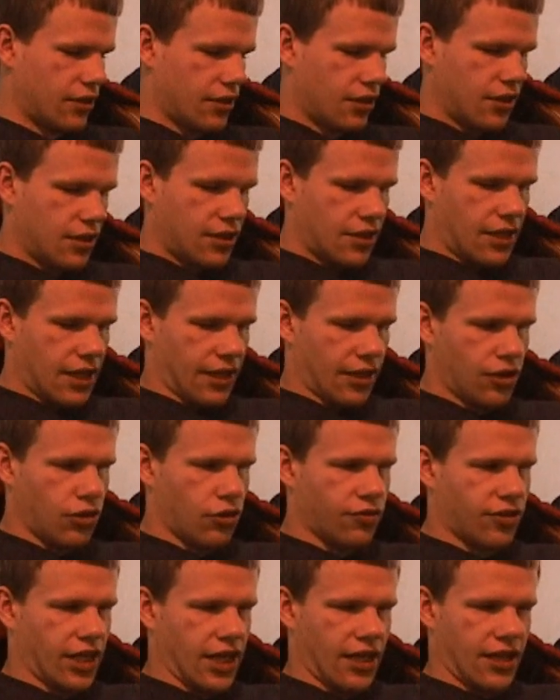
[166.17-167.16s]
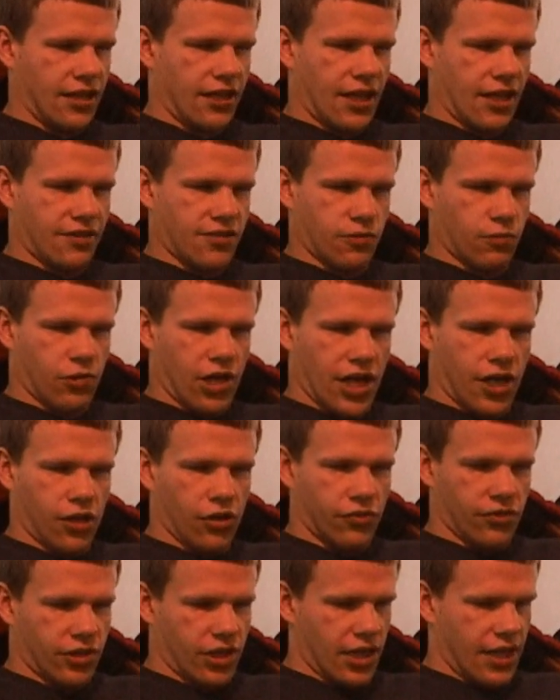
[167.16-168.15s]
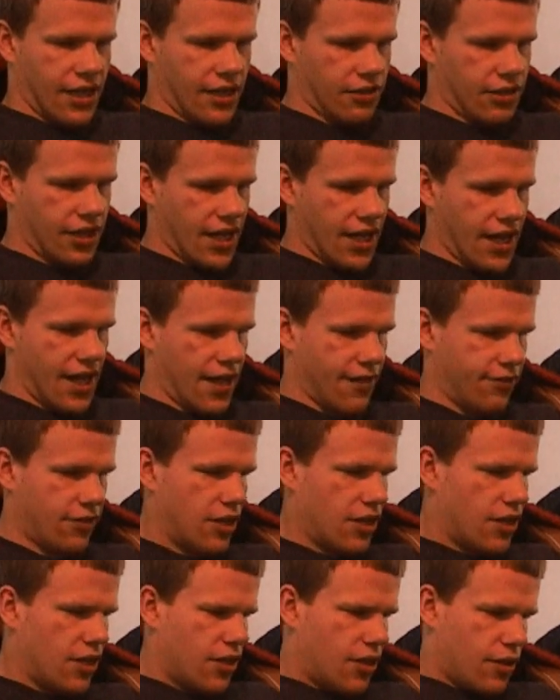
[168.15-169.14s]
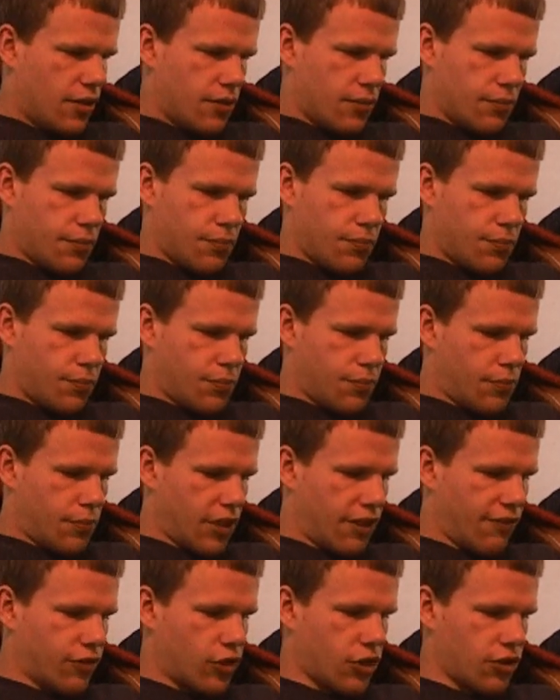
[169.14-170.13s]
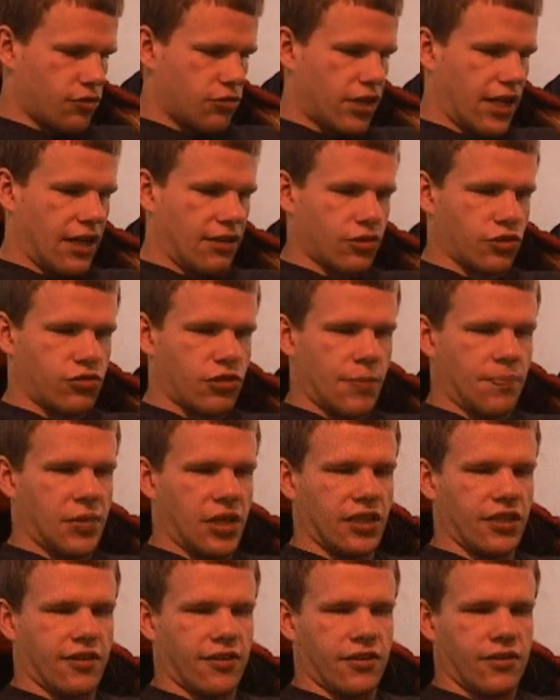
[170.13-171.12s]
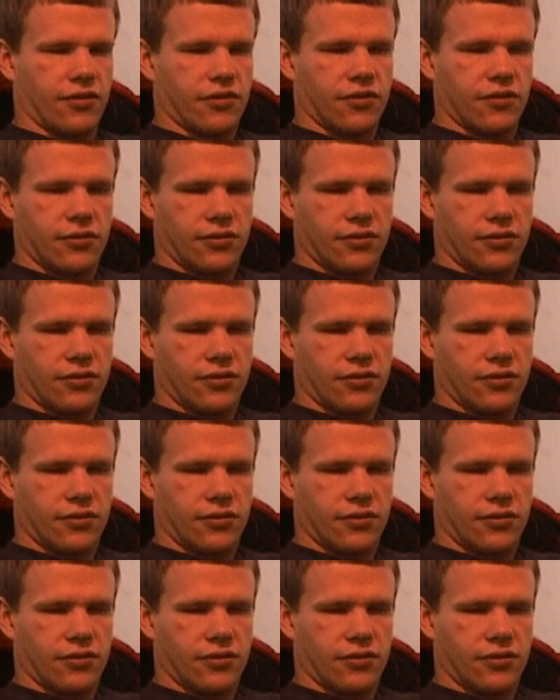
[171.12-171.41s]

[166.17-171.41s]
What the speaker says: that's way over an hour and a half. But of course, when I was ripping the